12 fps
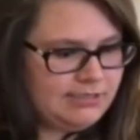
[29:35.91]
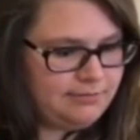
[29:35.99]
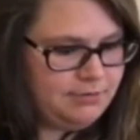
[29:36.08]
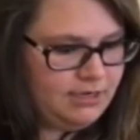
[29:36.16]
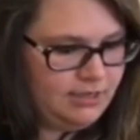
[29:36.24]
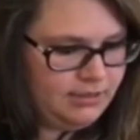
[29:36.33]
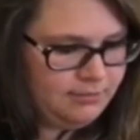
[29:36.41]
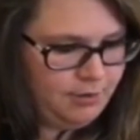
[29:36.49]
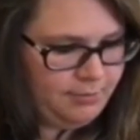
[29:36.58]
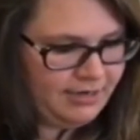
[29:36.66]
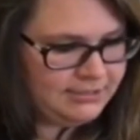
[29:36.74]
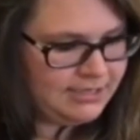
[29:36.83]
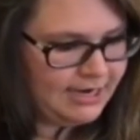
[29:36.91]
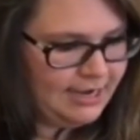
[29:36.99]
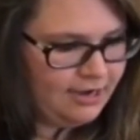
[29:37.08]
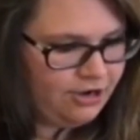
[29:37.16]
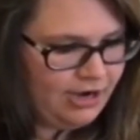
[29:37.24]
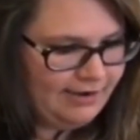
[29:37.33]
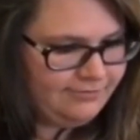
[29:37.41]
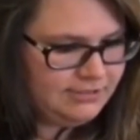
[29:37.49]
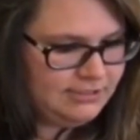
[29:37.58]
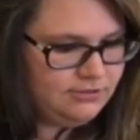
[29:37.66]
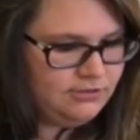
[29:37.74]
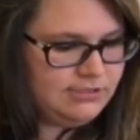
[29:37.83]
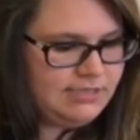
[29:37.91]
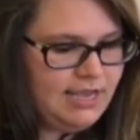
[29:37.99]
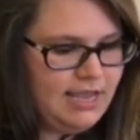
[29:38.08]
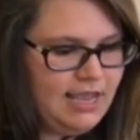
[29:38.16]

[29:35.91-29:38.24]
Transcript: I'm knitting them on my Dyak Craft needles.